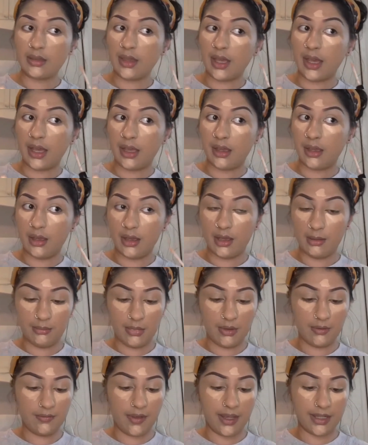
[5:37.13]
that
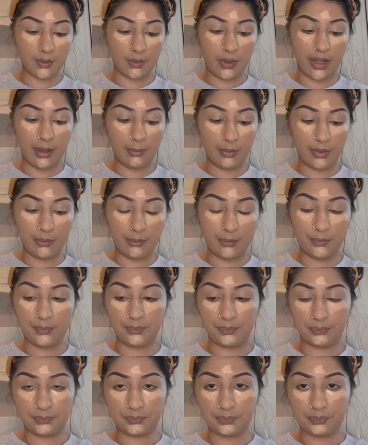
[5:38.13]
effect will happen.